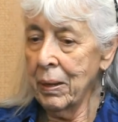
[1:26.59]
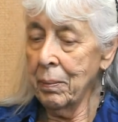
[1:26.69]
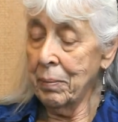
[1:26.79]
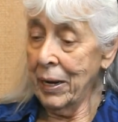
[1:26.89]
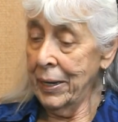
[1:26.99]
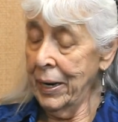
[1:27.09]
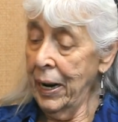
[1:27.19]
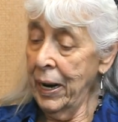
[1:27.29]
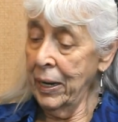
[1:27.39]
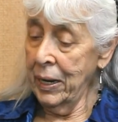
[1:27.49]
By
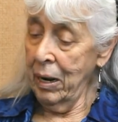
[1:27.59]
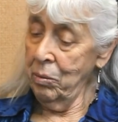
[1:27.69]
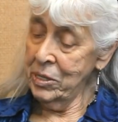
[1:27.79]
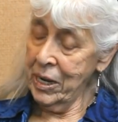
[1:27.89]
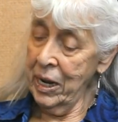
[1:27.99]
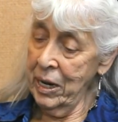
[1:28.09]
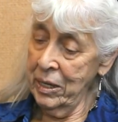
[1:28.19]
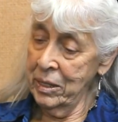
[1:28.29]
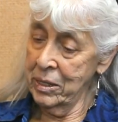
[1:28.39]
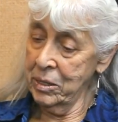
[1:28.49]
9, I was
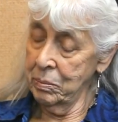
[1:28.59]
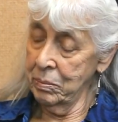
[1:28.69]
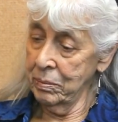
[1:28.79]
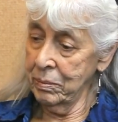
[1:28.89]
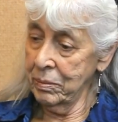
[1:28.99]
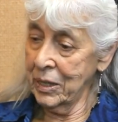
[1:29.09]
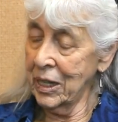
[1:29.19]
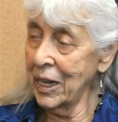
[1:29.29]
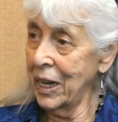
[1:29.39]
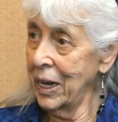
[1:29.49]
handed some
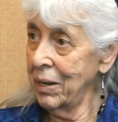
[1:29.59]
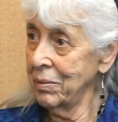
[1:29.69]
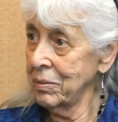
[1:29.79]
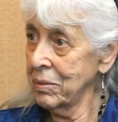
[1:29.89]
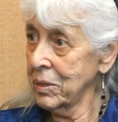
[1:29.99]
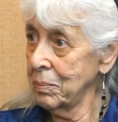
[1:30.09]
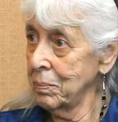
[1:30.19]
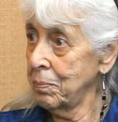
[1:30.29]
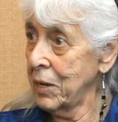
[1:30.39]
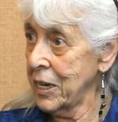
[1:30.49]
clay,
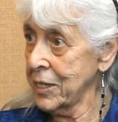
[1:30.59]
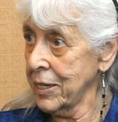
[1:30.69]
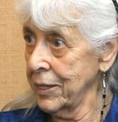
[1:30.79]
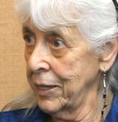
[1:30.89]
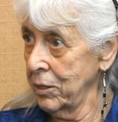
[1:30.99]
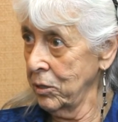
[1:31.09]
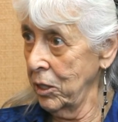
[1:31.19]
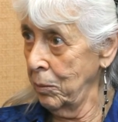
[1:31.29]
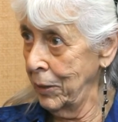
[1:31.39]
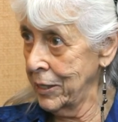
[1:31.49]
some plastiline,
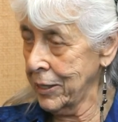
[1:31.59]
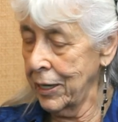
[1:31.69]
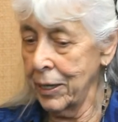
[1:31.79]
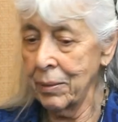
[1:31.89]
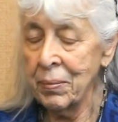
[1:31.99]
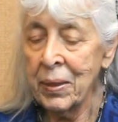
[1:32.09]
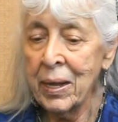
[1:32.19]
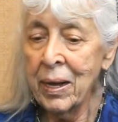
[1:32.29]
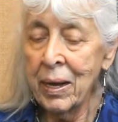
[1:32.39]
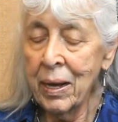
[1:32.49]
oil-based clay. Right.
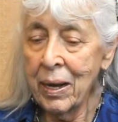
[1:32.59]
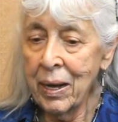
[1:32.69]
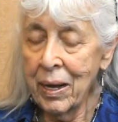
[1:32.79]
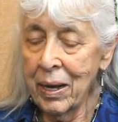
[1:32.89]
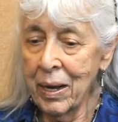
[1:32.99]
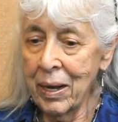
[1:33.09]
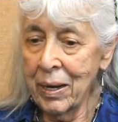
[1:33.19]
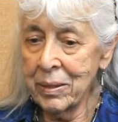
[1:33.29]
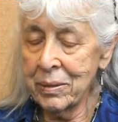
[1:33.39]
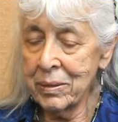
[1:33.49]

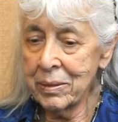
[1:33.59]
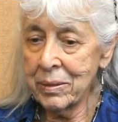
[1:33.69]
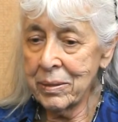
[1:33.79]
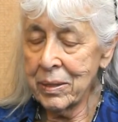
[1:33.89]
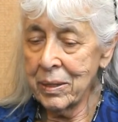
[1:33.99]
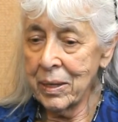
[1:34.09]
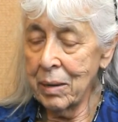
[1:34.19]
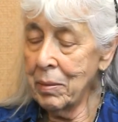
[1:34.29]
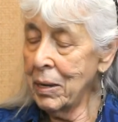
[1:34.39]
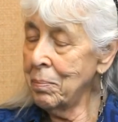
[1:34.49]
And I
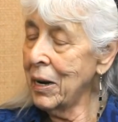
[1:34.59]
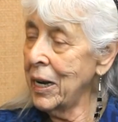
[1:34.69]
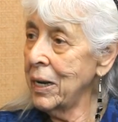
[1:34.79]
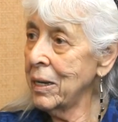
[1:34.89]
made my